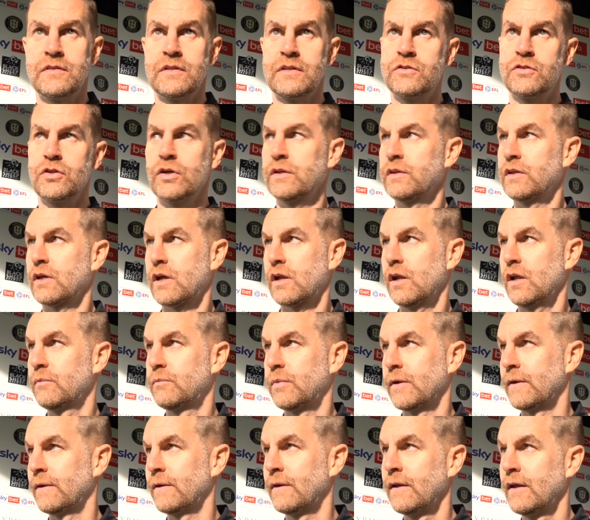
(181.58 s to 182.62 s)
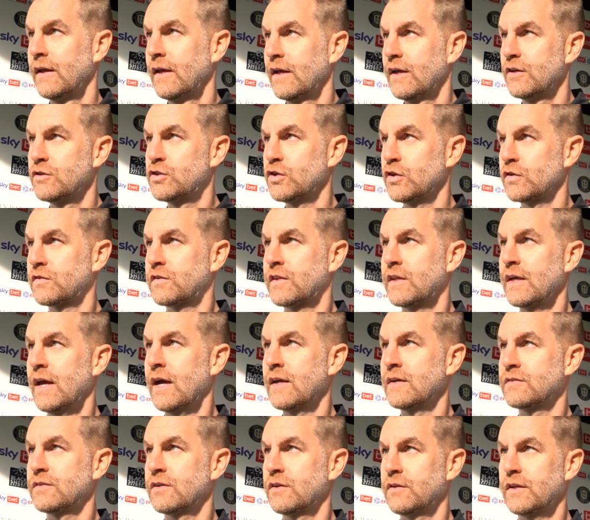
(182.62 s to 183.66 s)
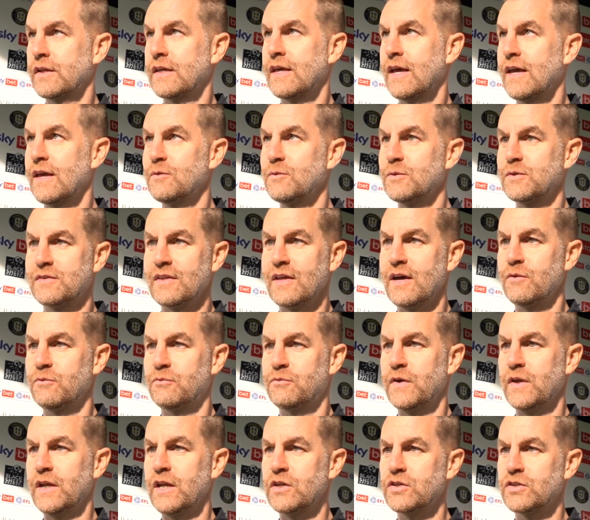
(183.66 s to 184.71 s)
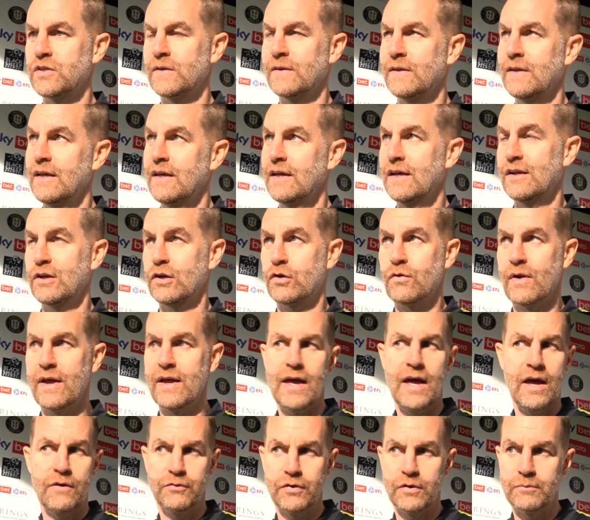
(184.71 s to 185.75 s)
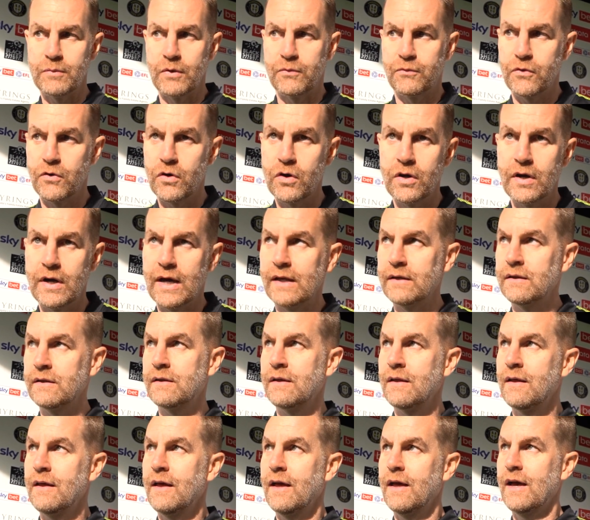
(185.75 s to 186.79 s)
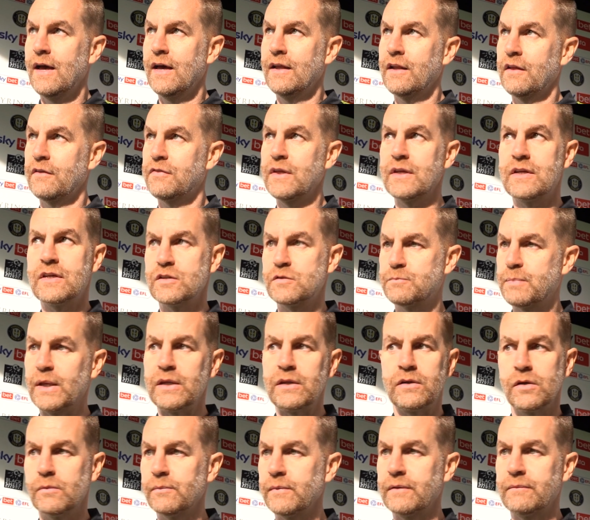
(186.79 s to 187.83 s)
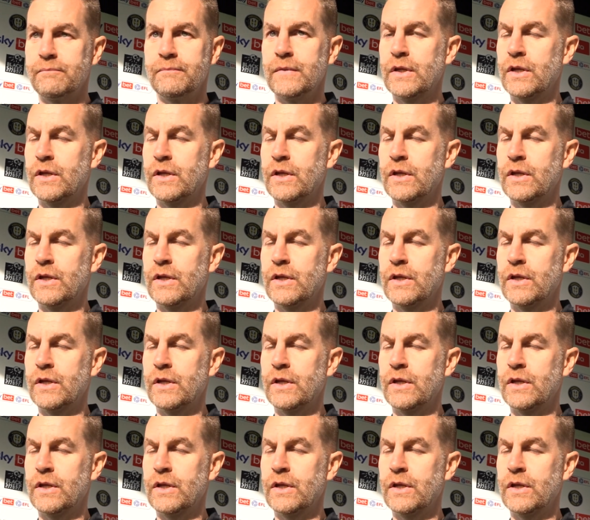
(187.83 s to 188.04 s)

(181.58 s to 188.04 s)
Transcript: he joined the club, and just the icing on the cake was that finish, and had a great effort beforehand, and I think it's been coming.